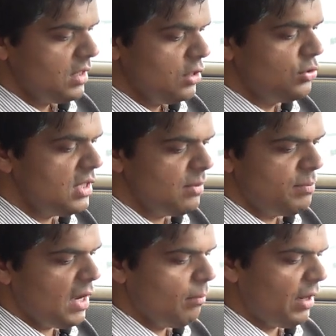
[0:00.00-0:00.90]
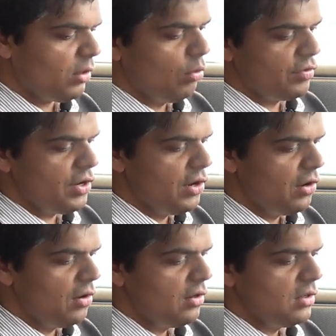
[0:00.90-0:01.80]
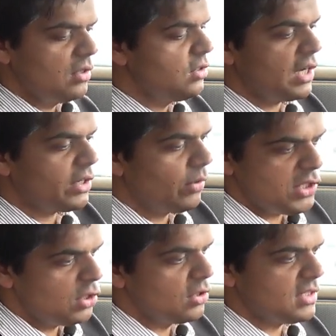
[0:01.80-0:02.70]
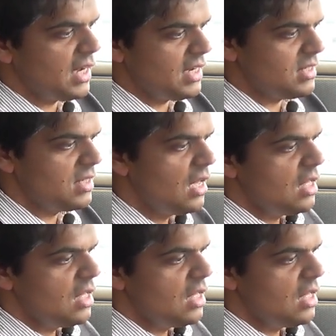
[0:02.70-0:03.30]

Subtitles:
You see the piano black over here? The decoration looks nice.